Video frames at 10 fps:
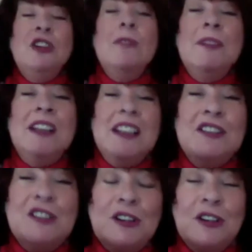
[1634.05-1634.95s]
begin
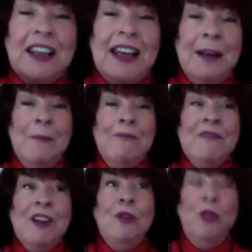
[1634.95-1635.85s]
to look at
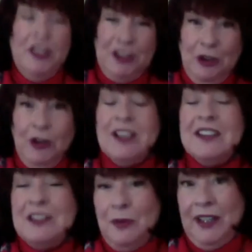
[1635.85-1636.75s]
what caused
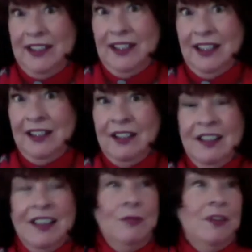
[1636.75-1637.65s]
the weight gain.
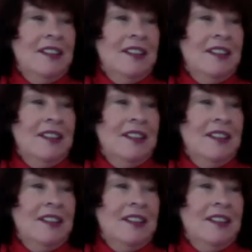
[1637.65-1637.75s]
Was it